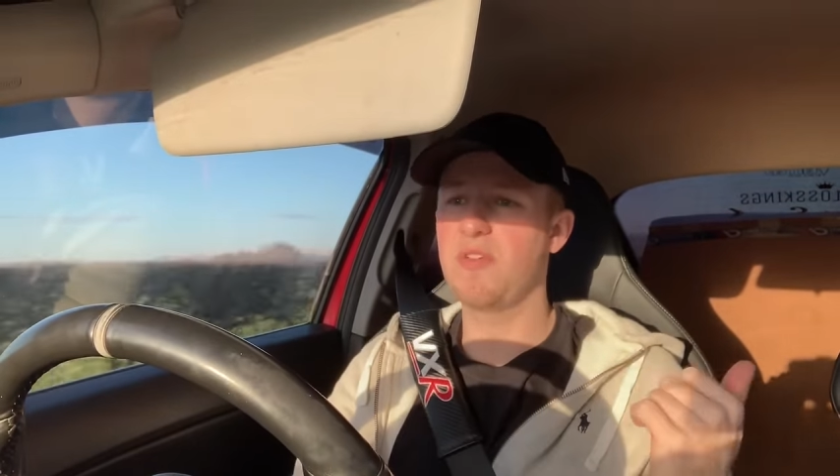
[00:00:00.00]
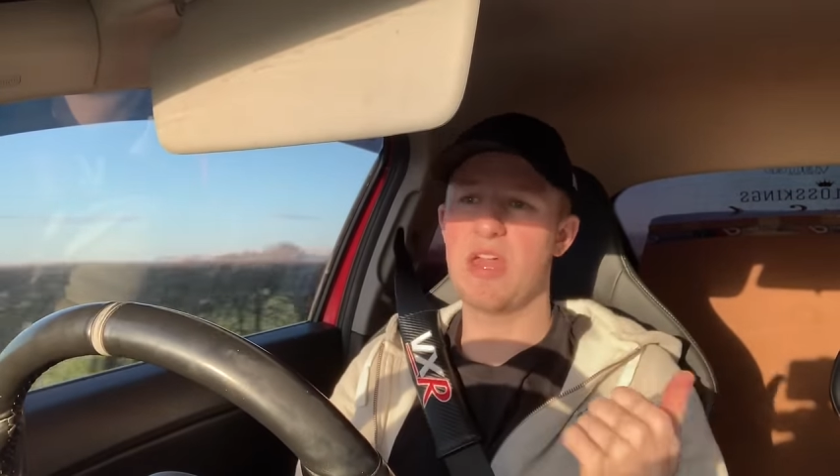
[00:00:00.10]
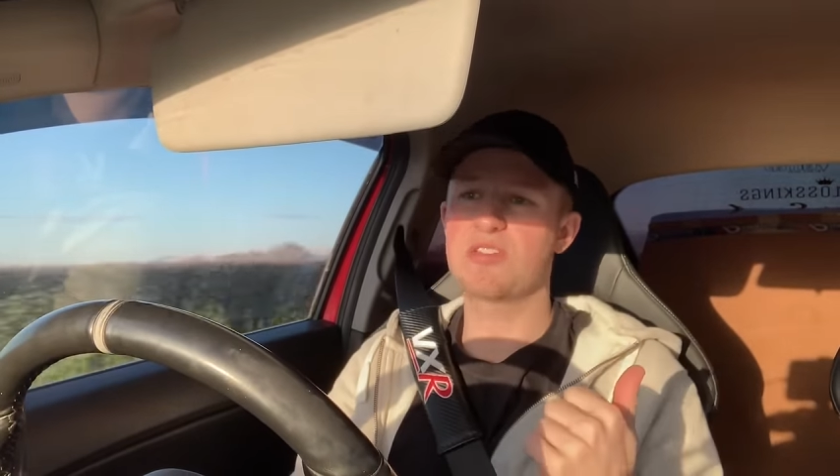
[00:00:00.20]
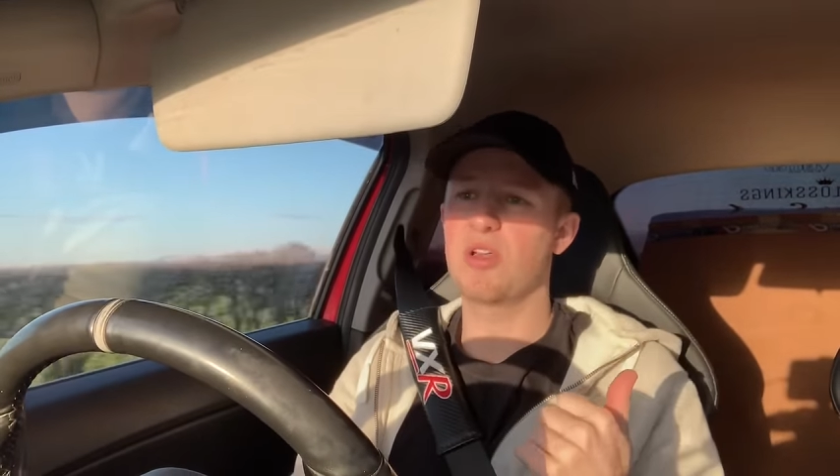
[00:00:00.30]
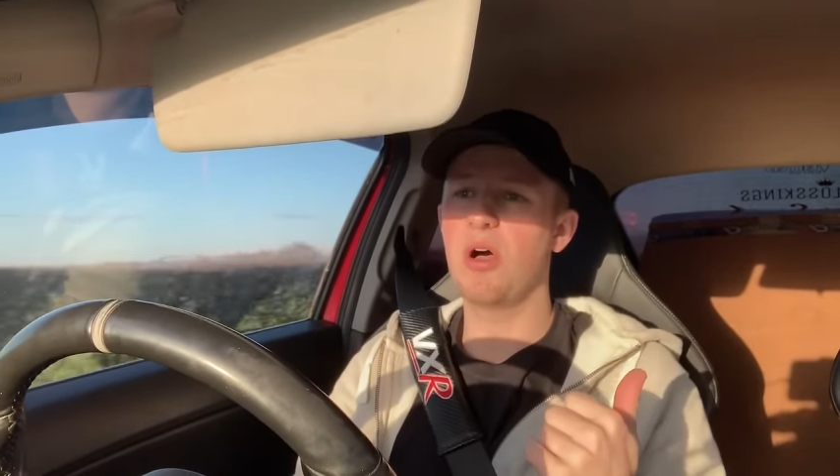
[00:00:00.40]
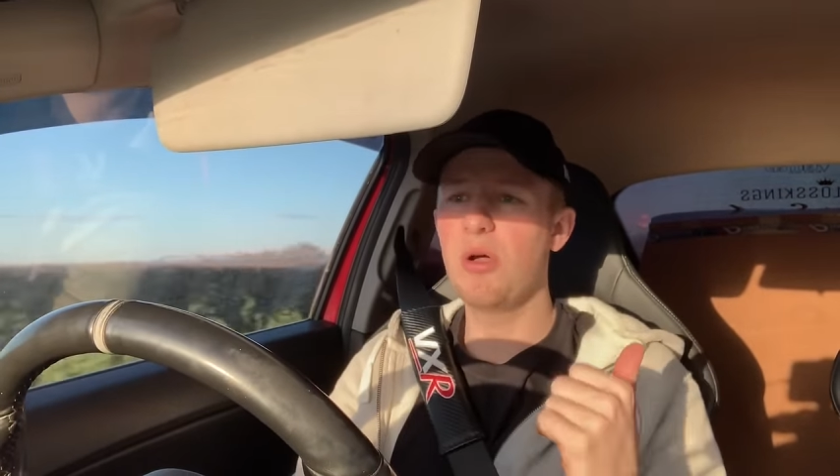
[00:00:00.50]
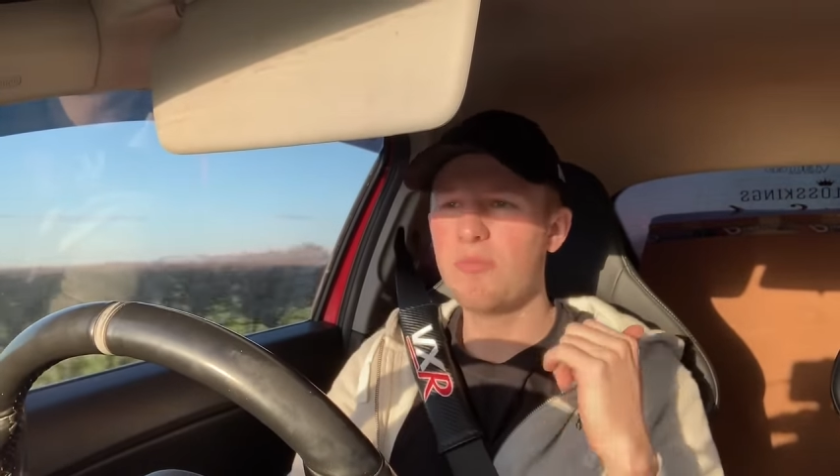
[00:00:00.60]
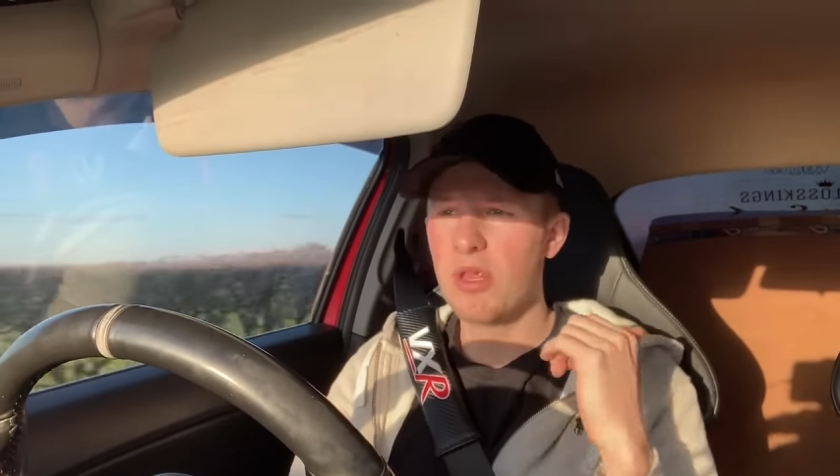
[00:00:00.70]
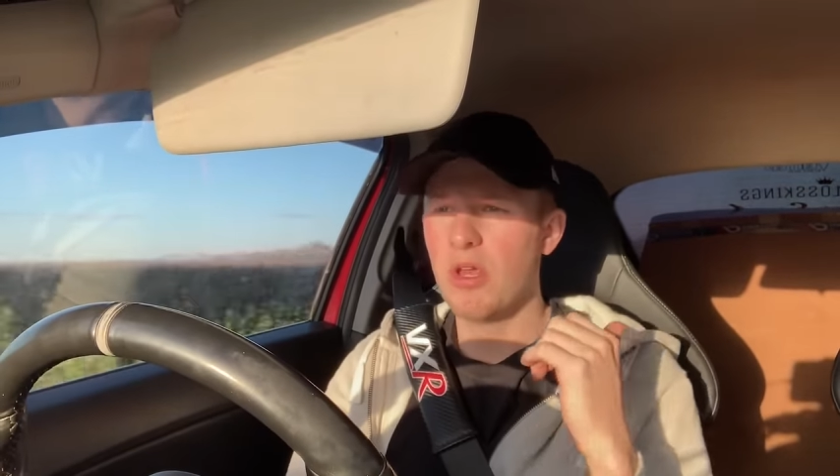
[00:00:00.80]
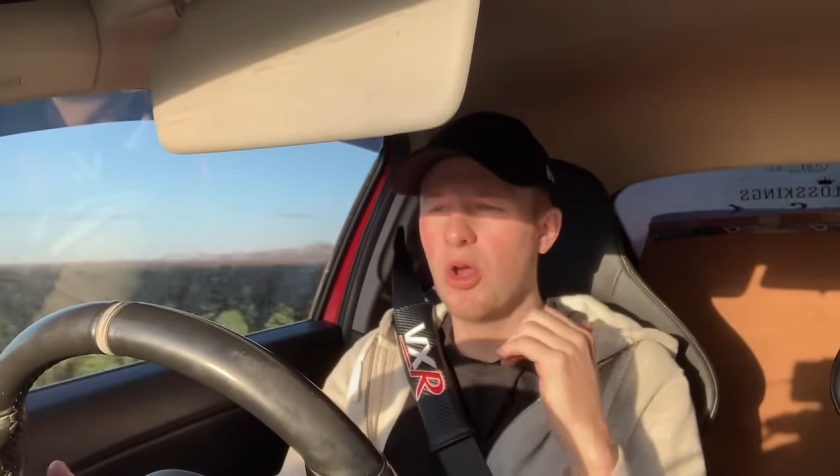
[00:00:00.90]

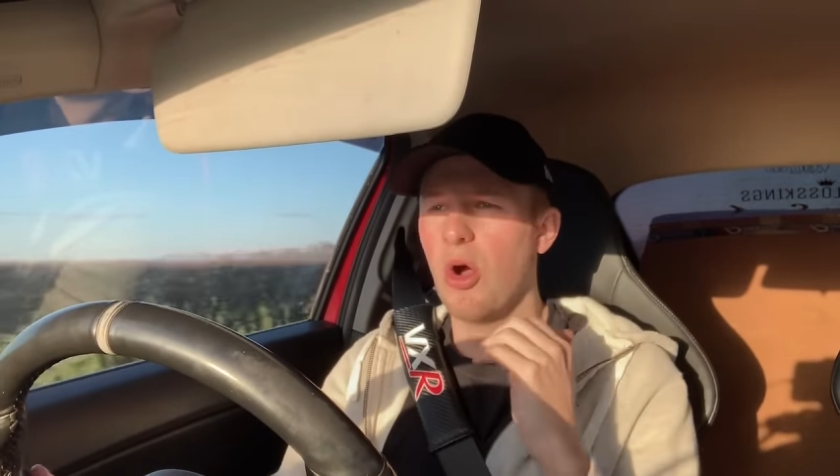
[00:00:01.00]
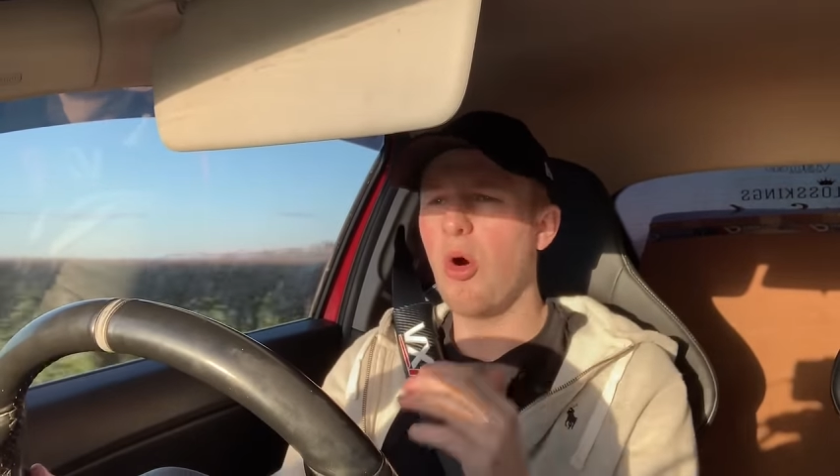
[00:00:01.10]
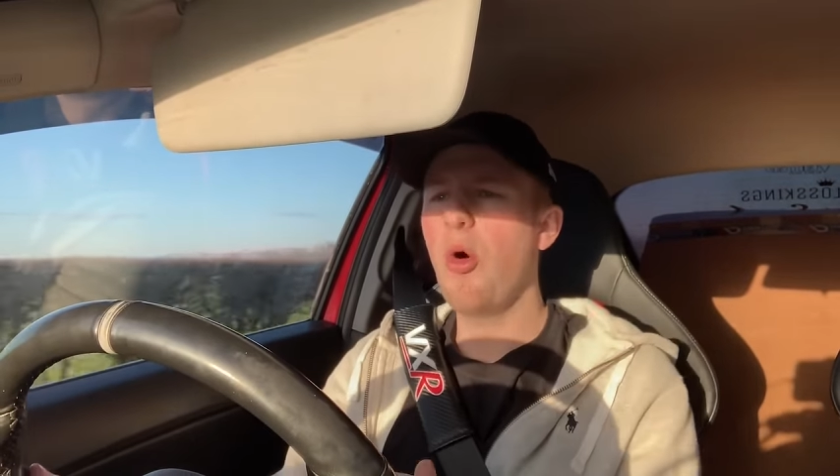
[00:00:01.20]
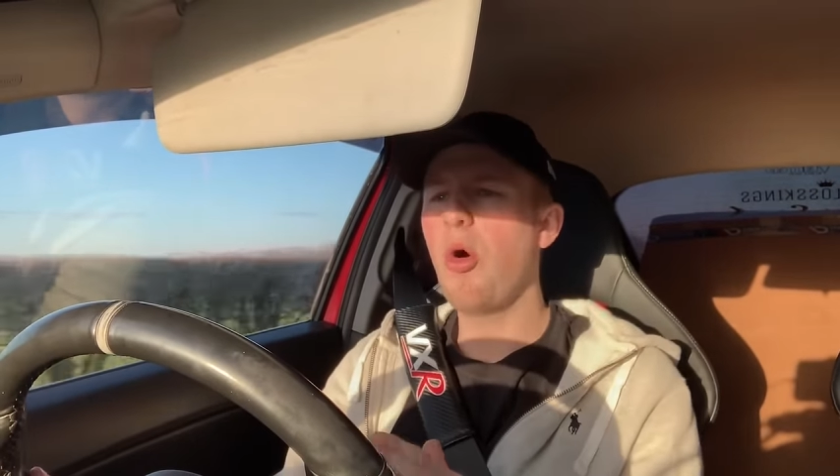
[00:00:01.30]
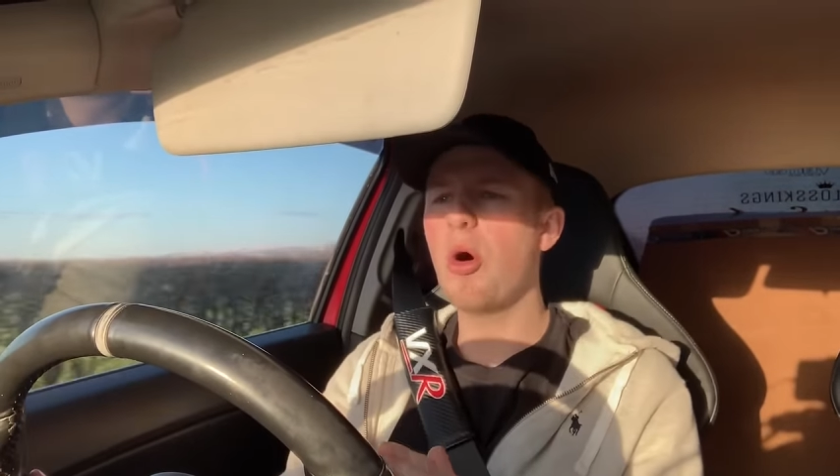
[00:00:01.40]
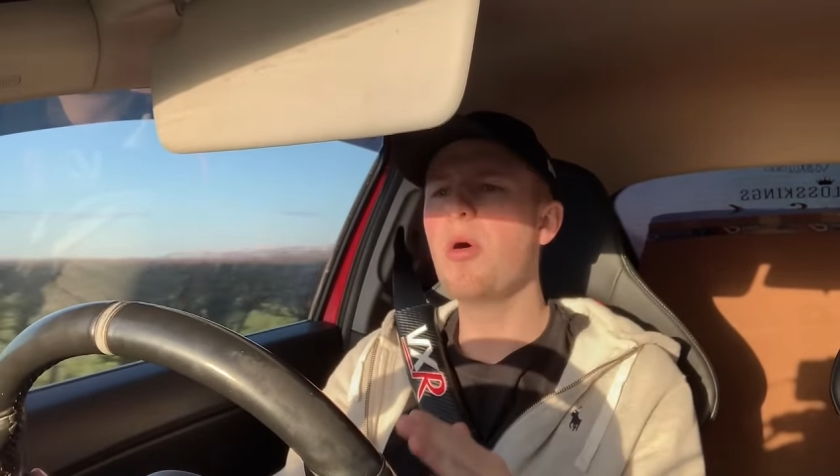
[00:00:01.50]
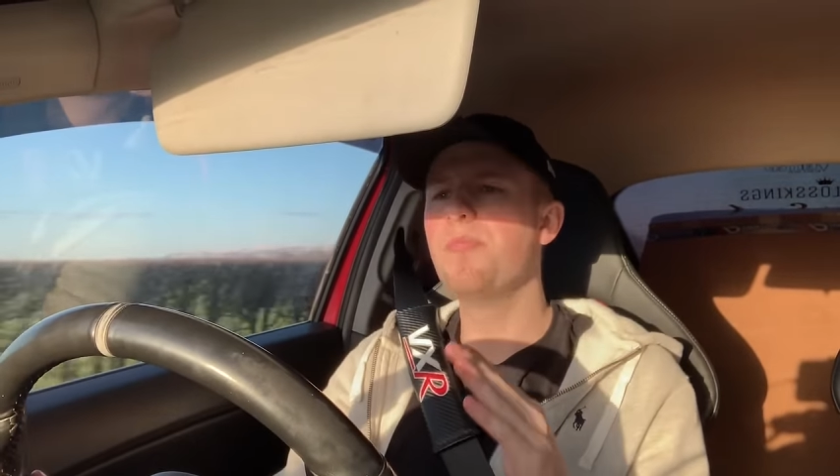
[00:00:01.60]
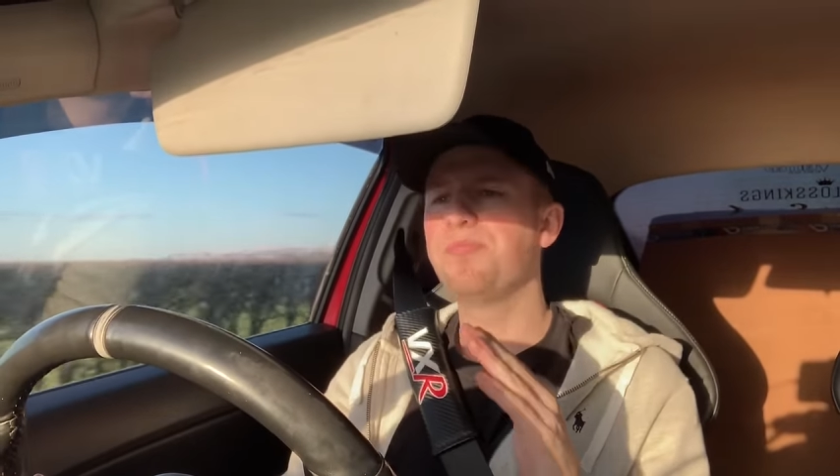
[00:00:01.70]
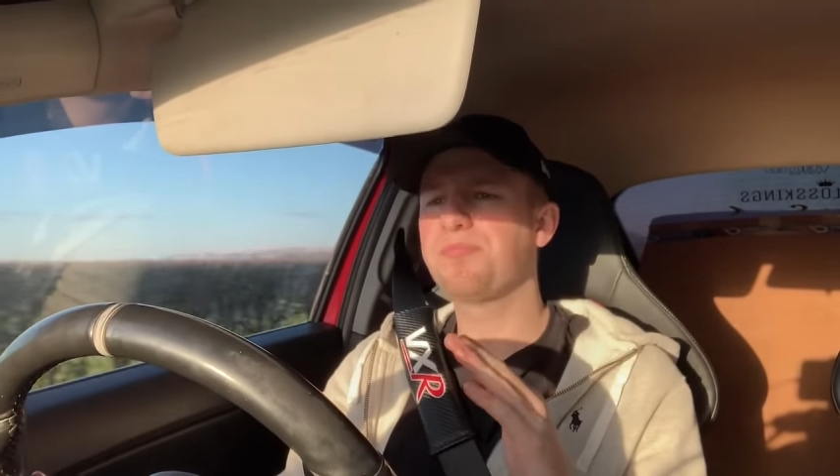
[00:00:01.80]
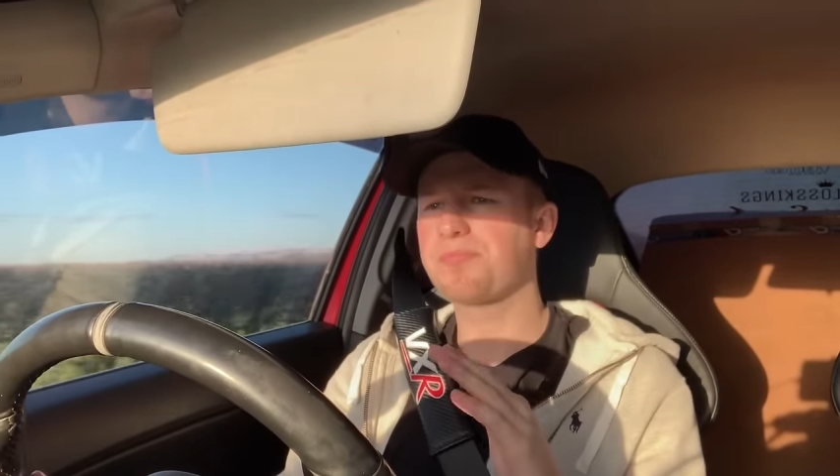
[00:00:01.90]
VXR. Or